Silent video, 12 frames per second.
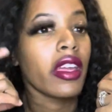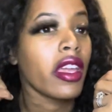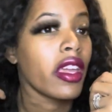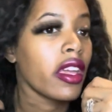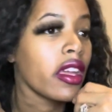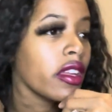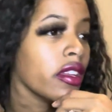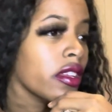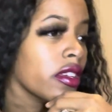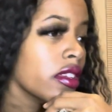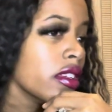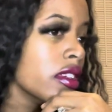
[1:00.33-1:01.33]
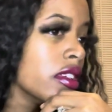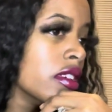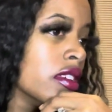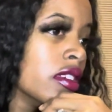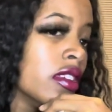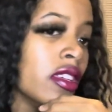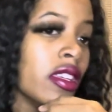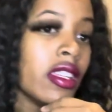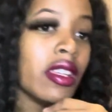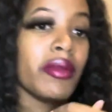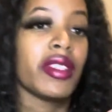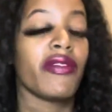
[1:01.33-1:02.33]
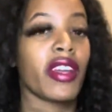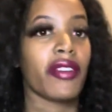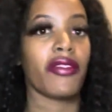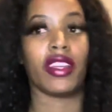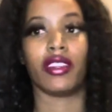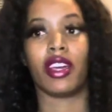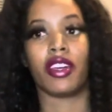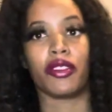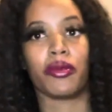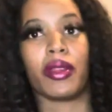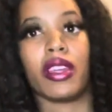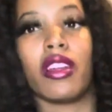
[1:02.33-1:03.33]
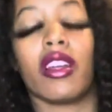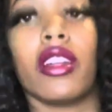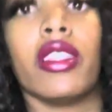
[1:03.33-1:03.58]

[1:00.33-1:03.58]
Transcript: and let me see if I can find the other pair are